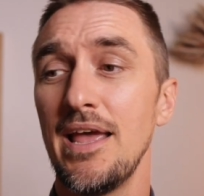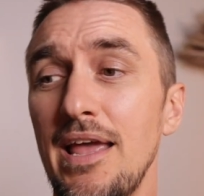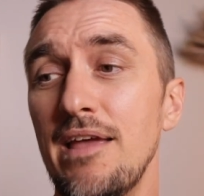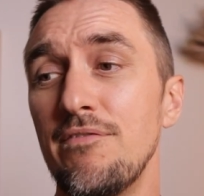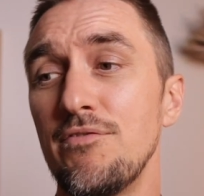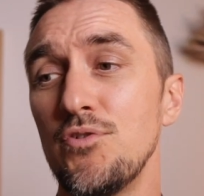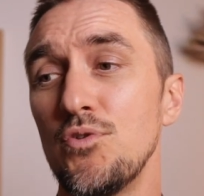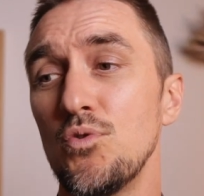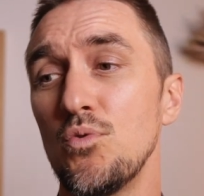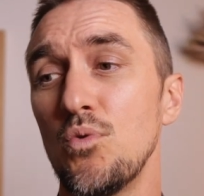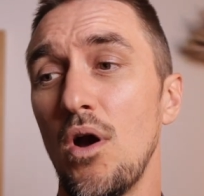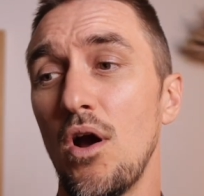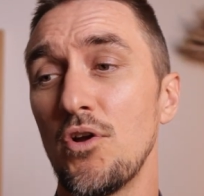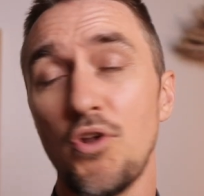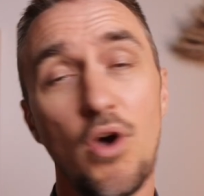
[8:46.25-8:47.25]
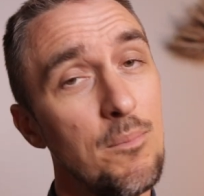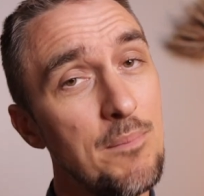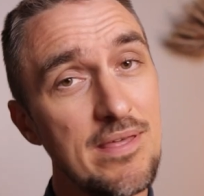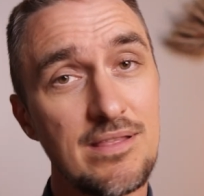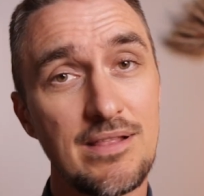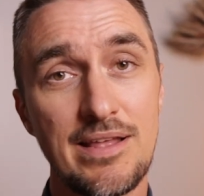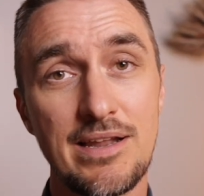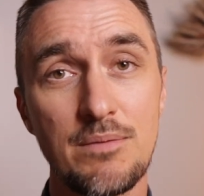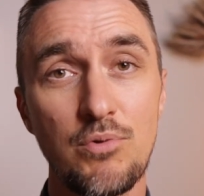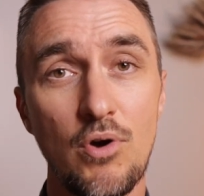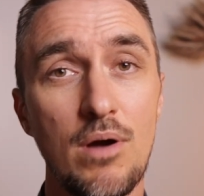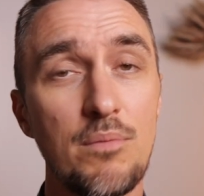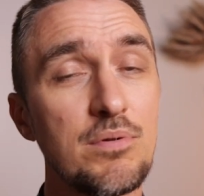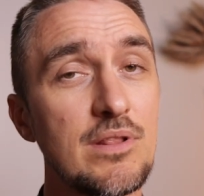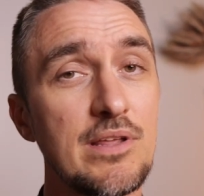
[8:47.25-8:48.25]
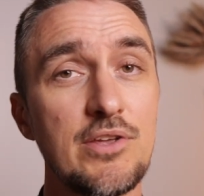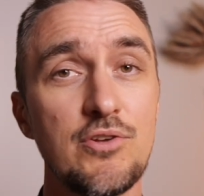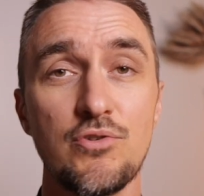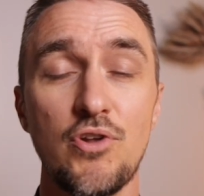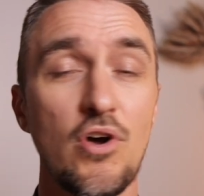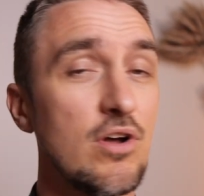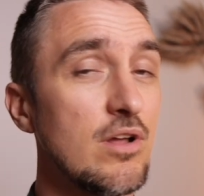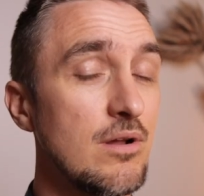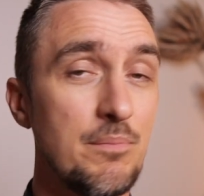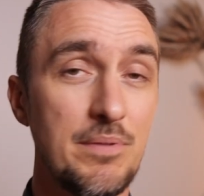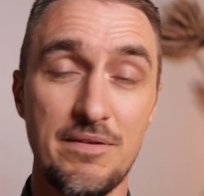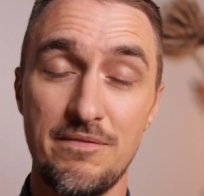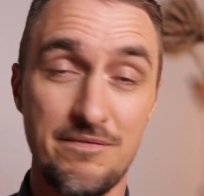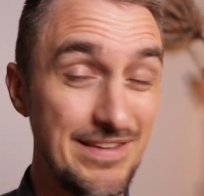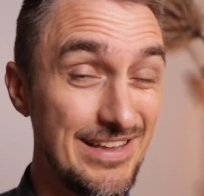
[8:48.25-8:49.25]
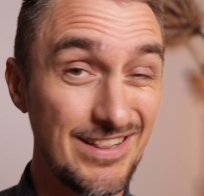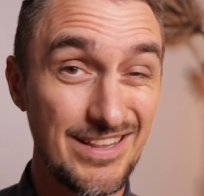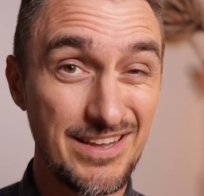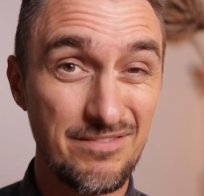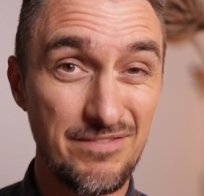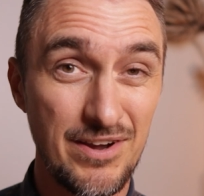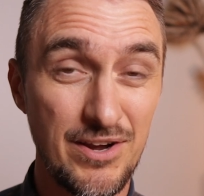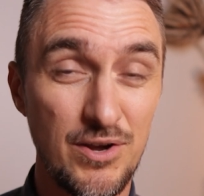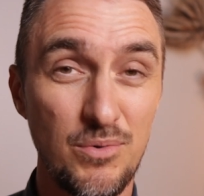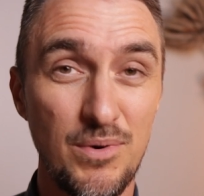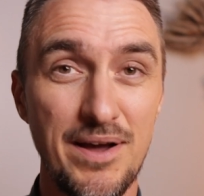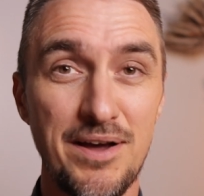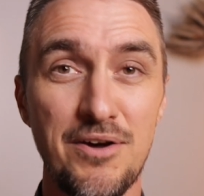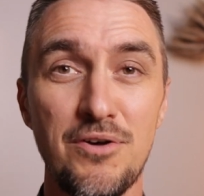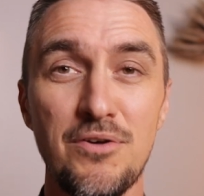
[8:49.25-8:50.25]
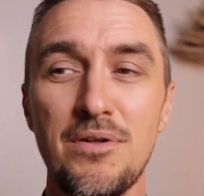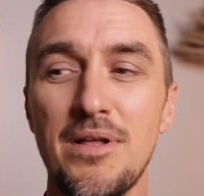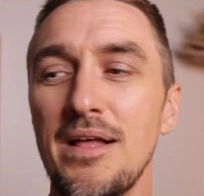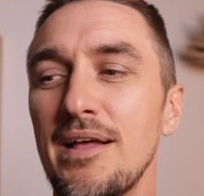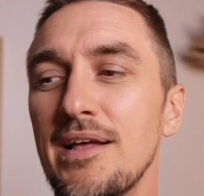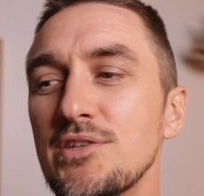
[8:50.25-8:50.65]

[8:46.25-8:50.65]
If you are not methylating properly, you're not going to be feeling very well.